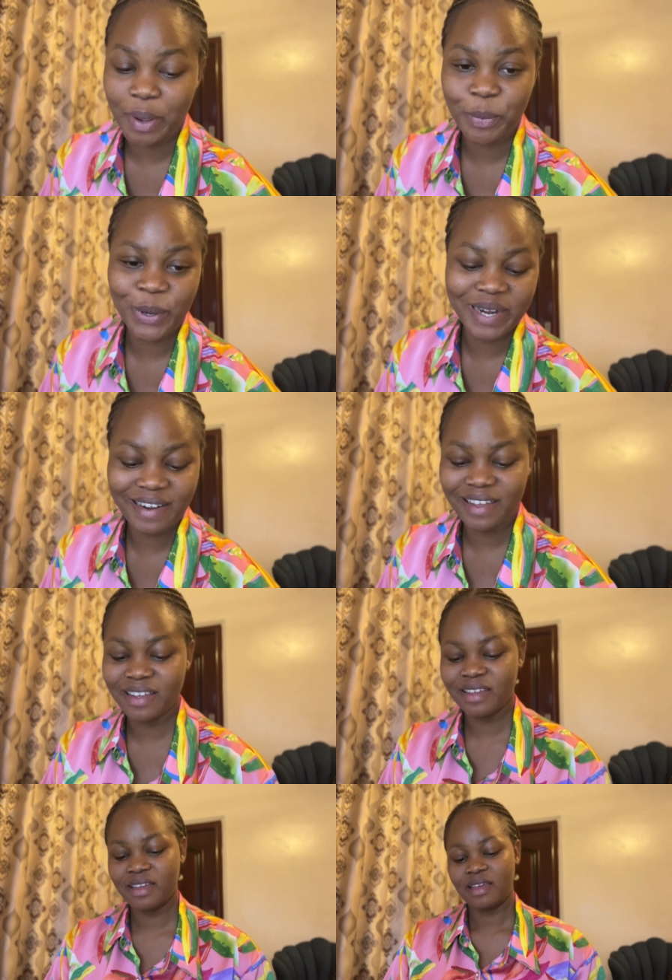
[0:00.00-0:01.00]
apparently.
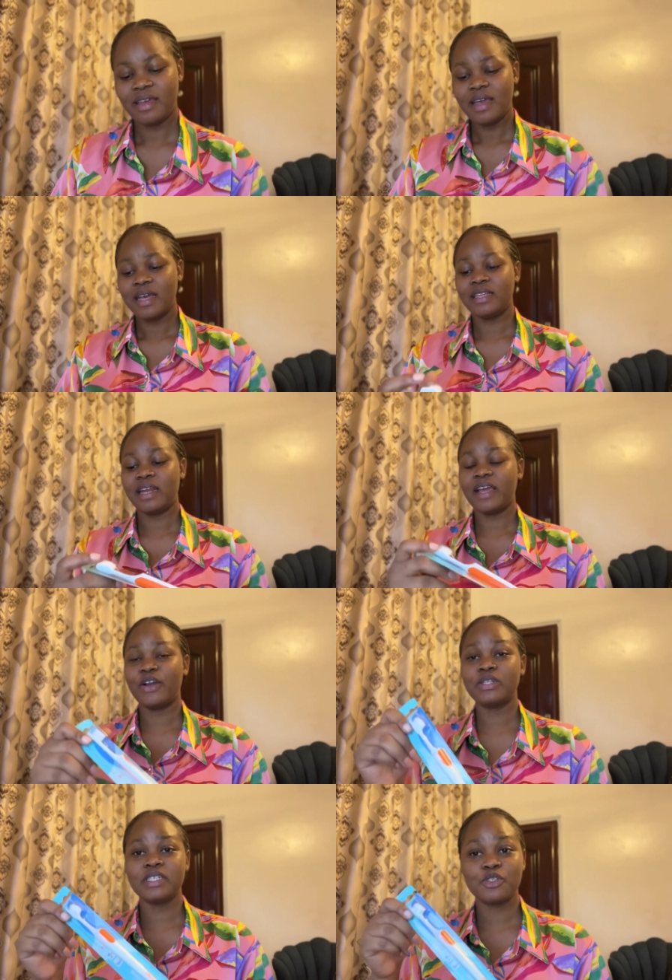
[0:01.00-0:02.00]
Then I
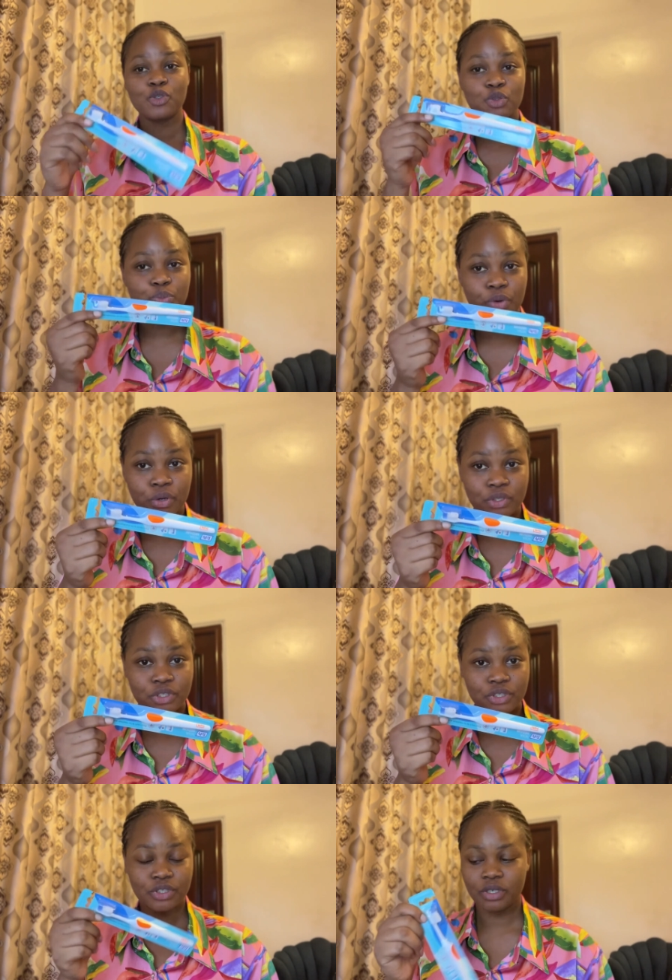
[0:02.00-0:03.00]
got a
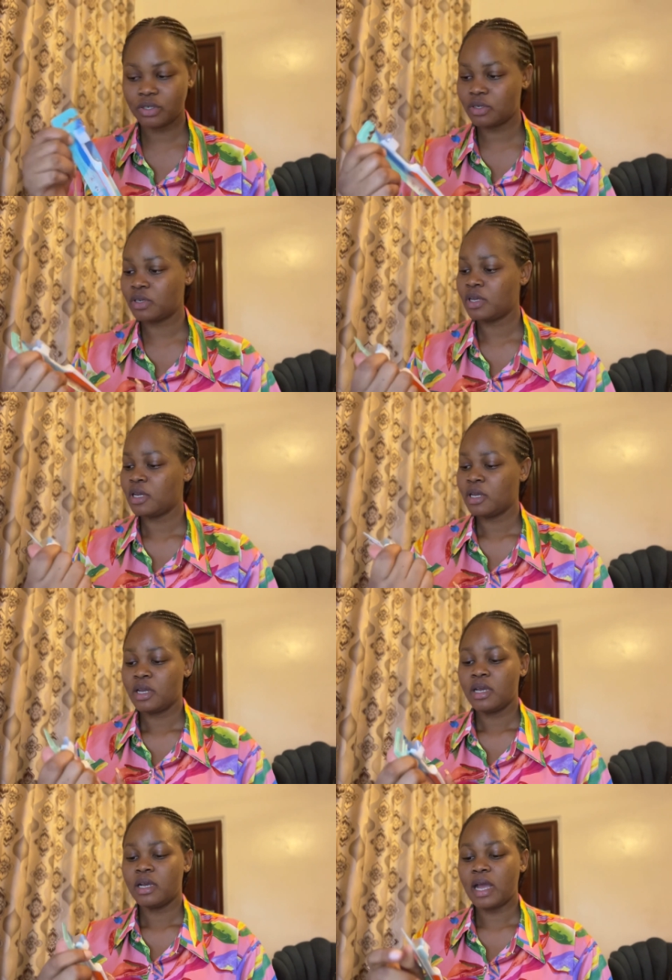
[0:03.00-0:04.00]
toothbrush.
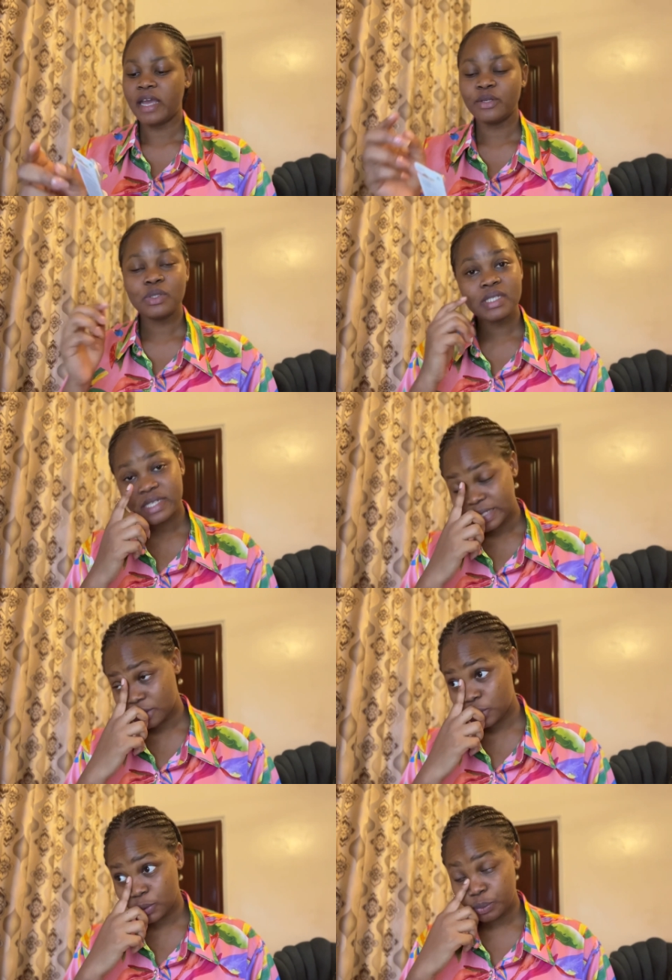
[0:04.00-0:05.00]
I noticed that the
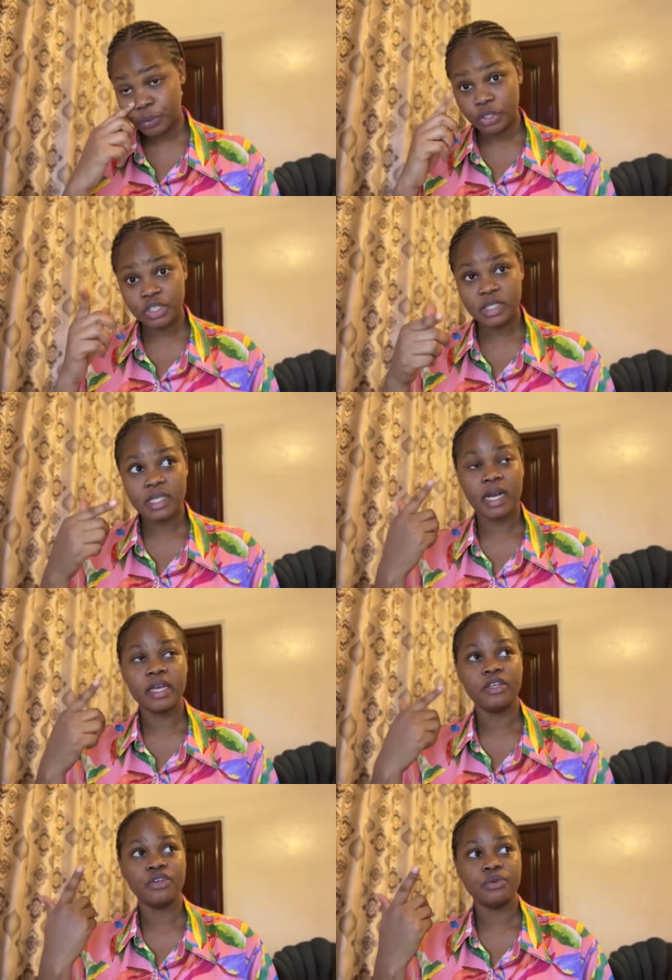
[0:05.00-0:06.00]
toothbrushes that I
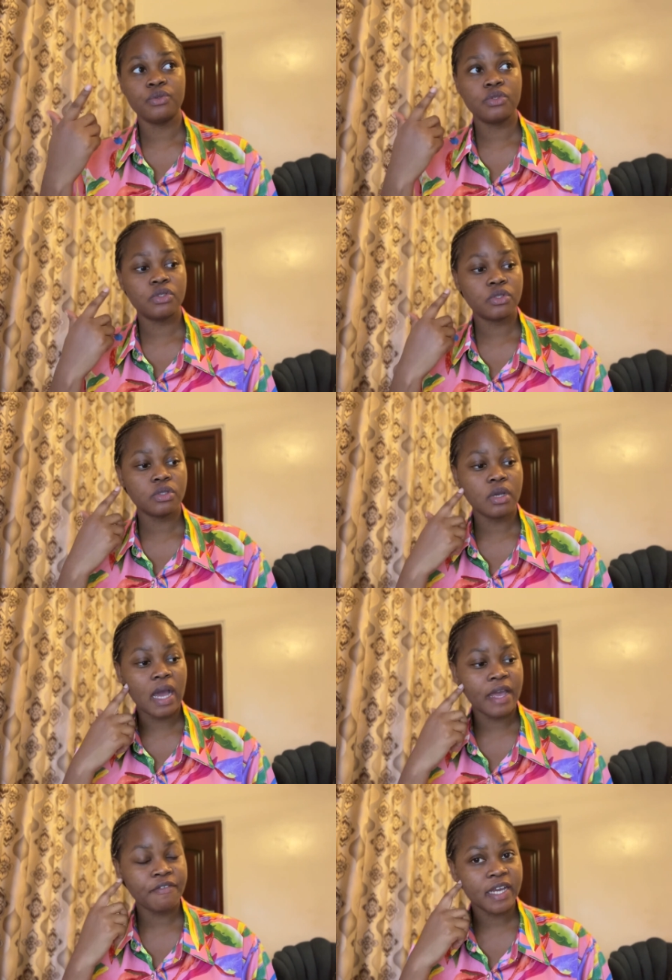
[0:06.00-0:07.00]
use,
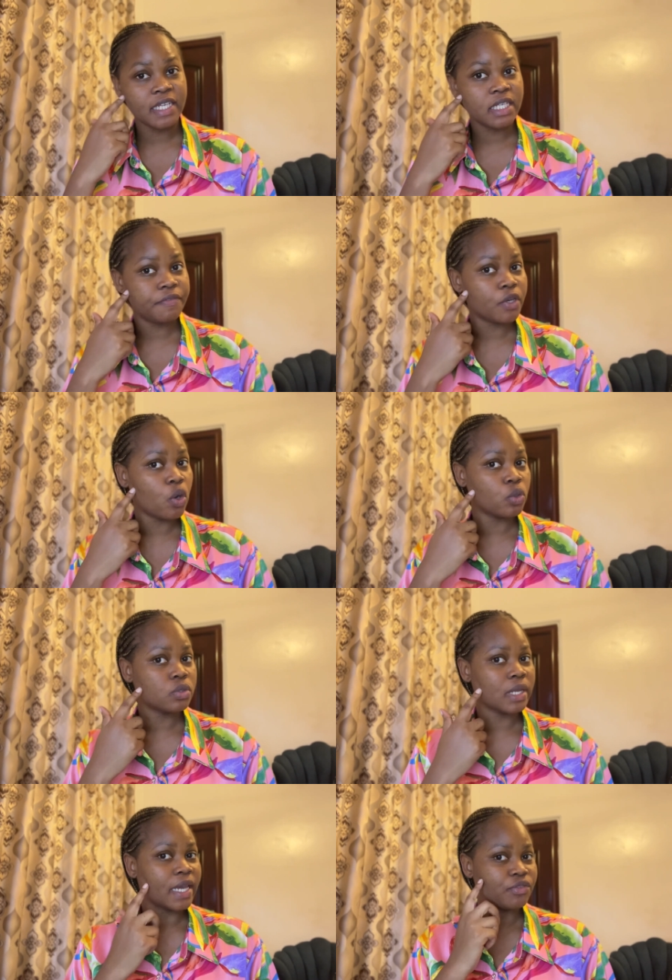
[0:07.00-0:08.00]
I find it
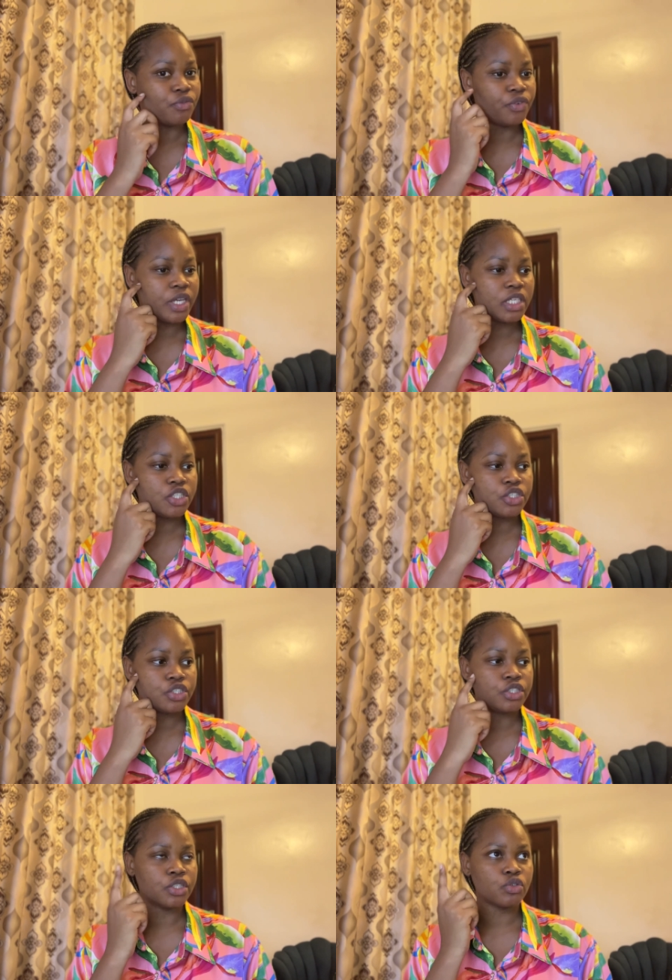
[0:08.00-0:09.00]
difficult to like
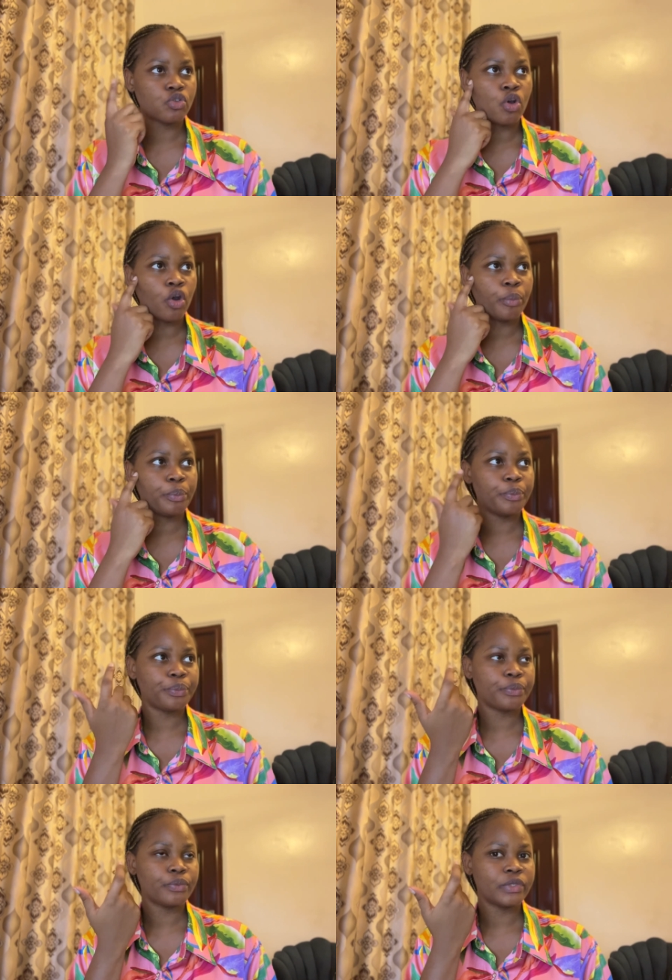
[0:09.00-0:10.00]
reach the top,
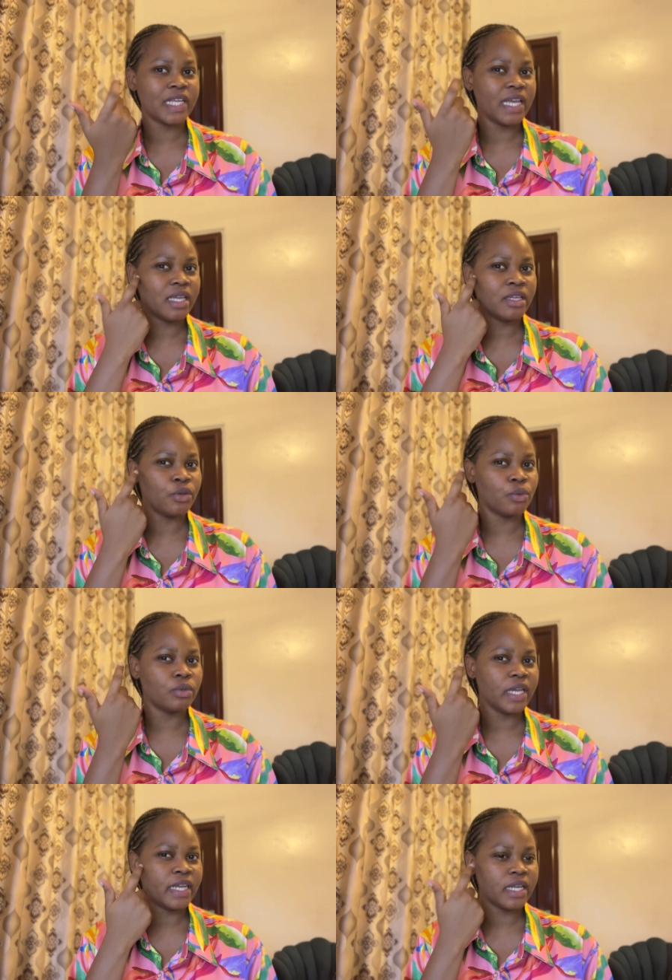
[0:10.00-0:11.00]
the you know
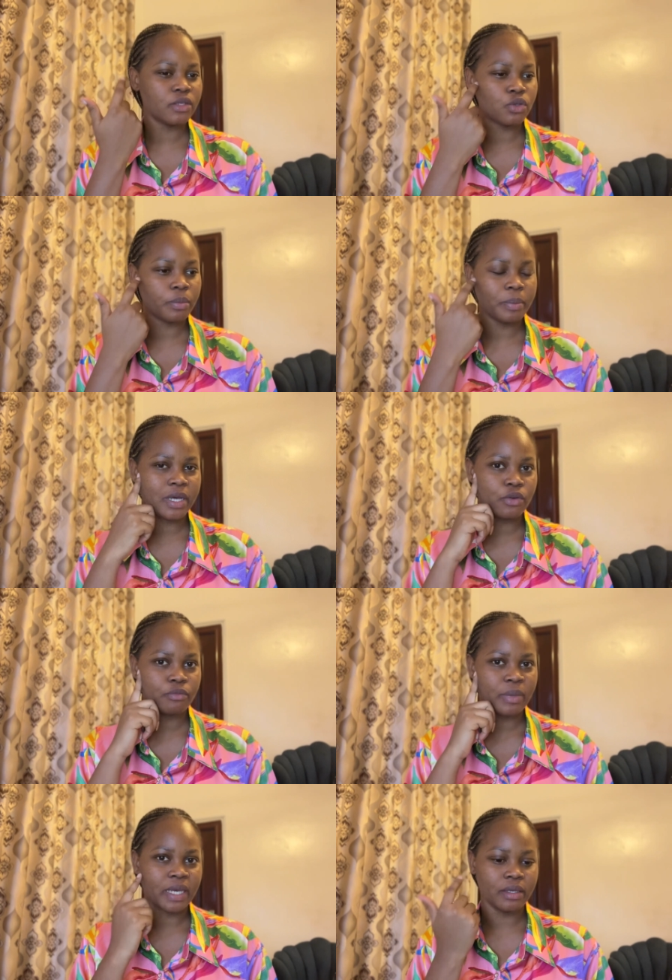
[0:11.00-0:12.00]
inner top part of
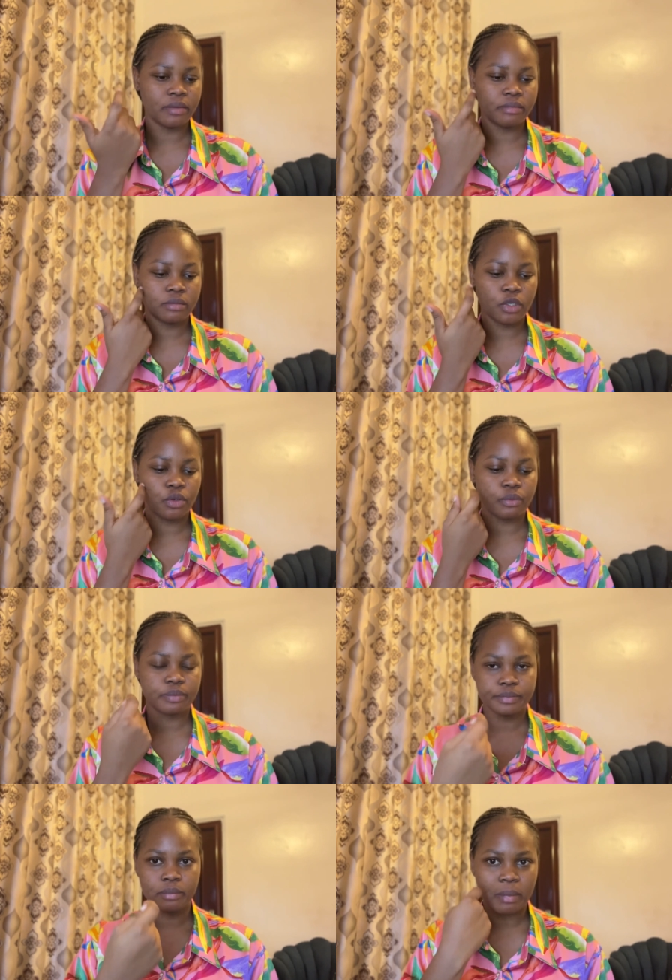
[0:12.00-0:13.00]
my you know
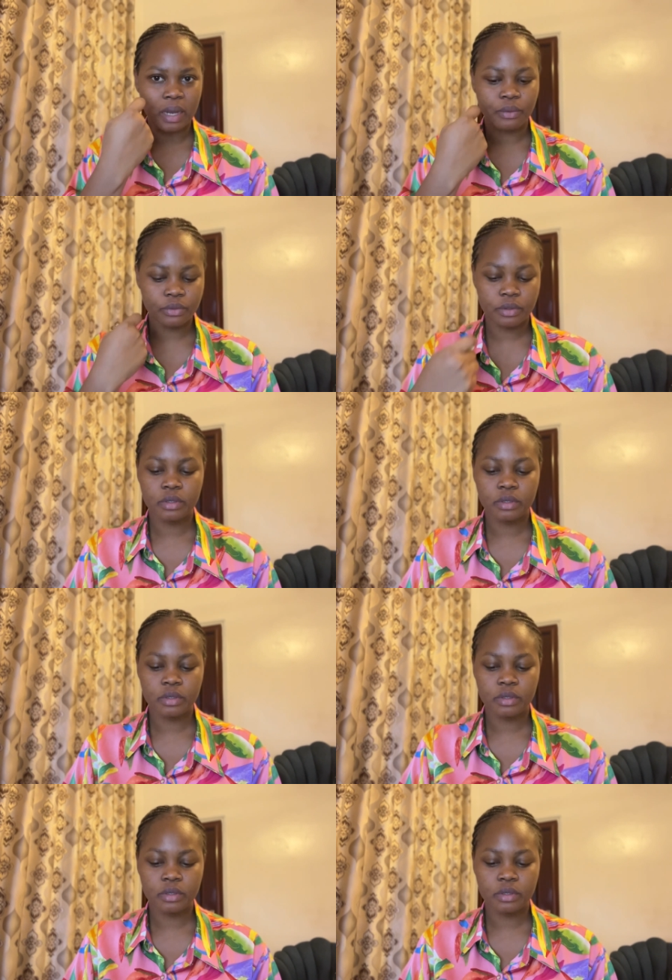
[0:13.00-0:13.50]
mouth